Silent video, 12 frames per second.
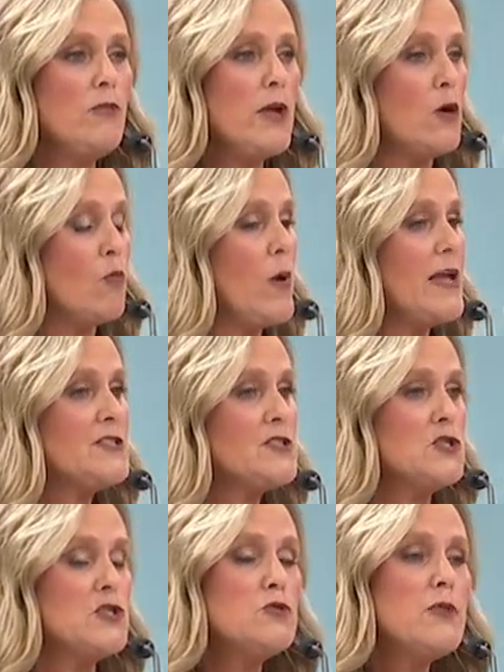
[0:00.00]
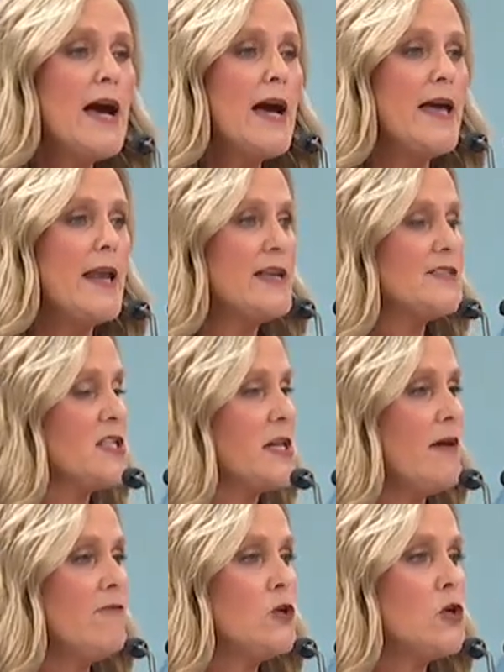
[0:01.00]
there are ways to do that, and as the
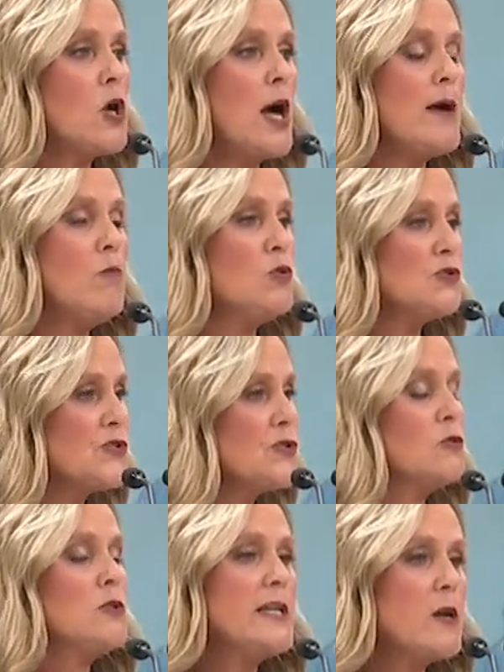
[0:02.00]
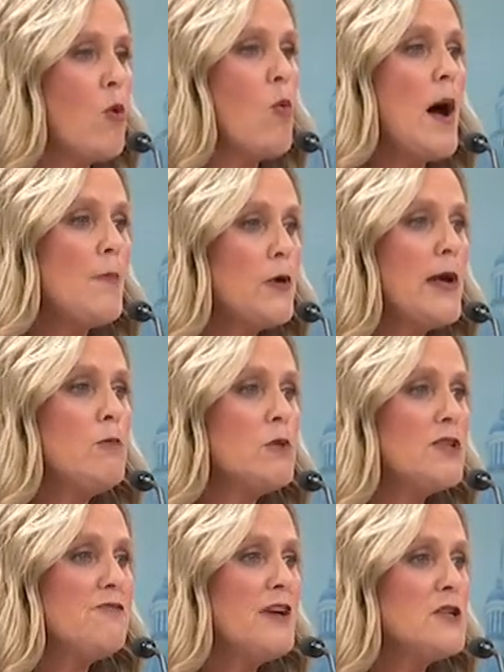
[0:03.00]
governor, I will certainly cooperate with
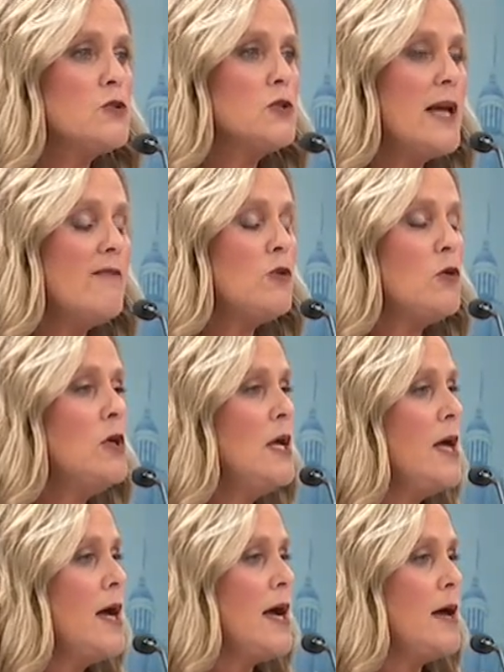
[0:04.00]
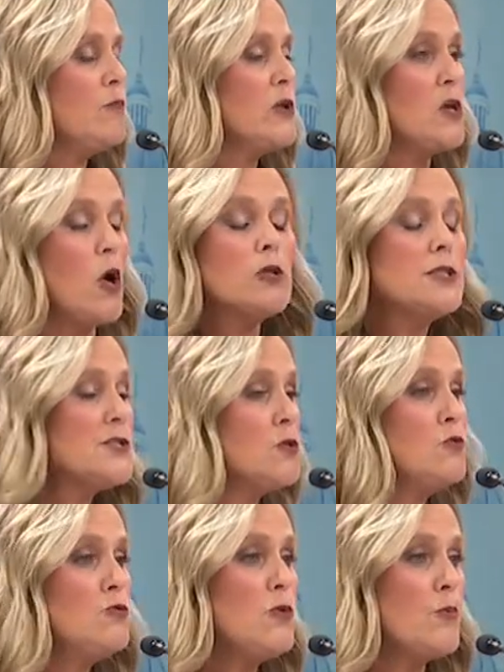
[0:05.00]
the federal level, um, regardless of
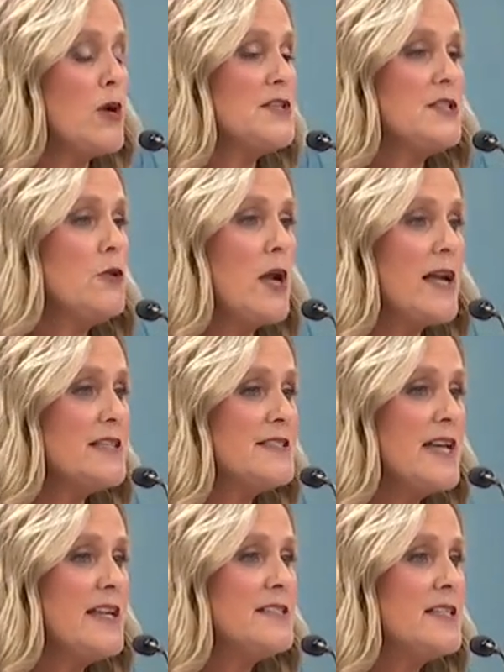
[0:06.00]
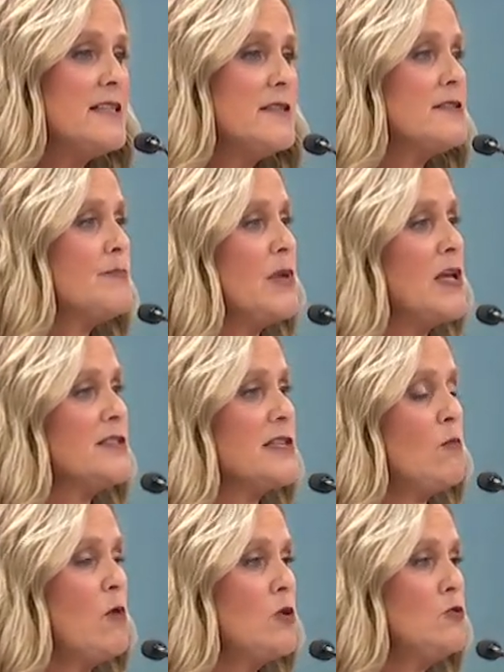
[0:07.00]
who the president of the United States is, because I
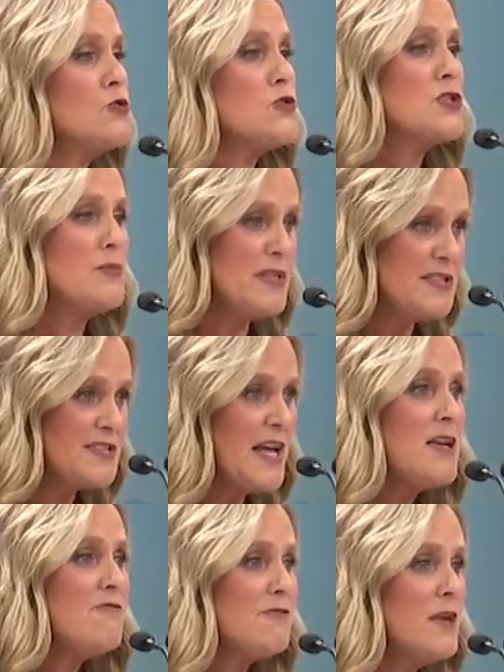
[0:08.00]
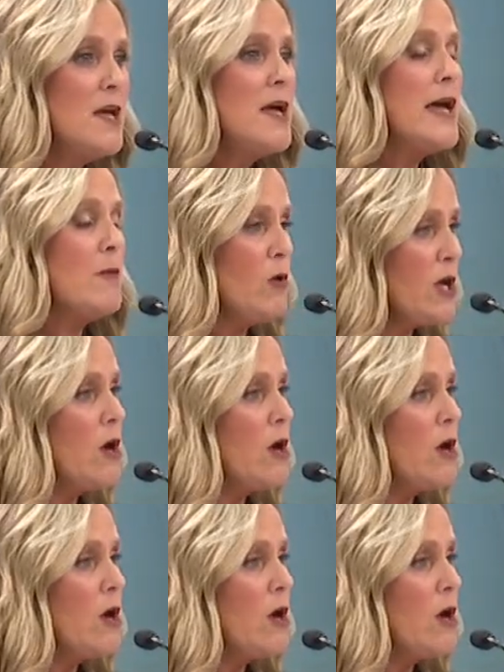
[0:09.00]
want Hoosiers to be safe, and we